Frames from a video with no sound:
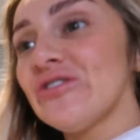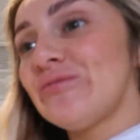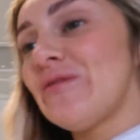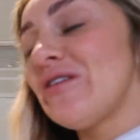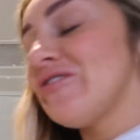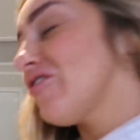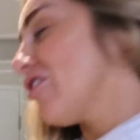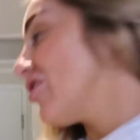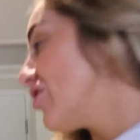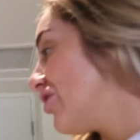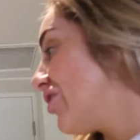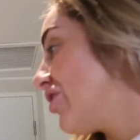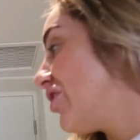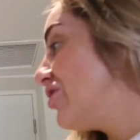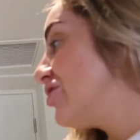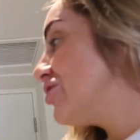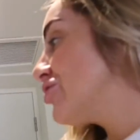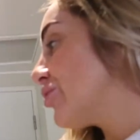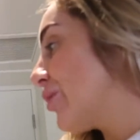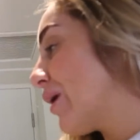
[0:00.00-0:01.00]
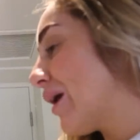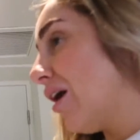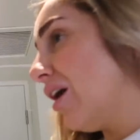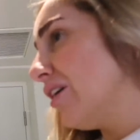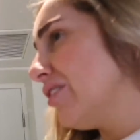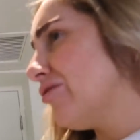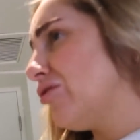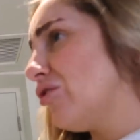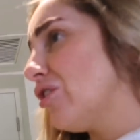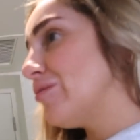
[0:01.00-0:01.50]
on my phone, so I
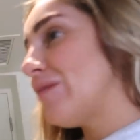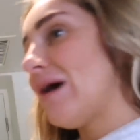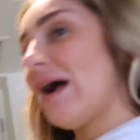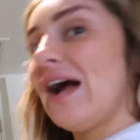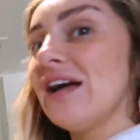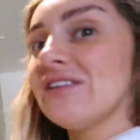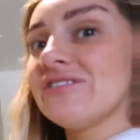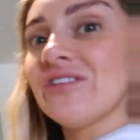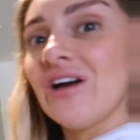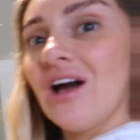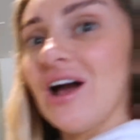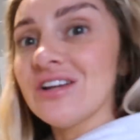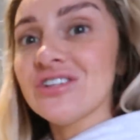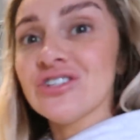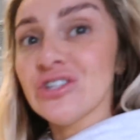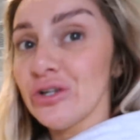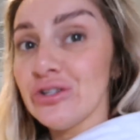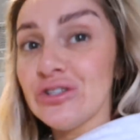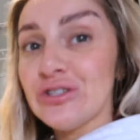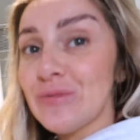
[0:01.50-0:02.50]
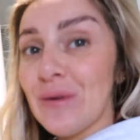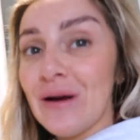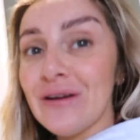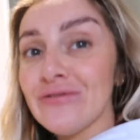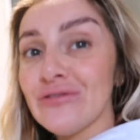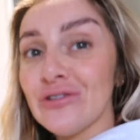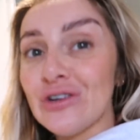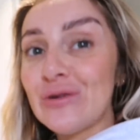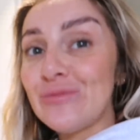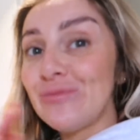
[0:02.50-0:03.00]
kind of thought in my head that I'd showed you the
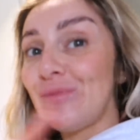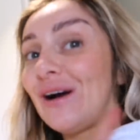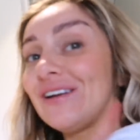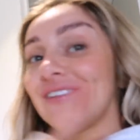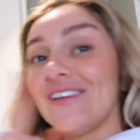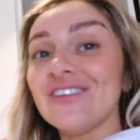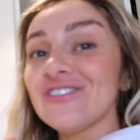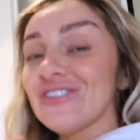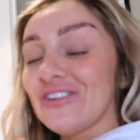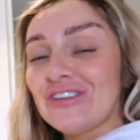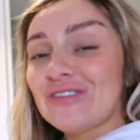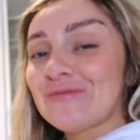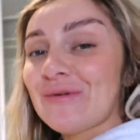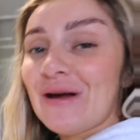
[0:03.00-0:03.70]
bathroom, but I didn't show you the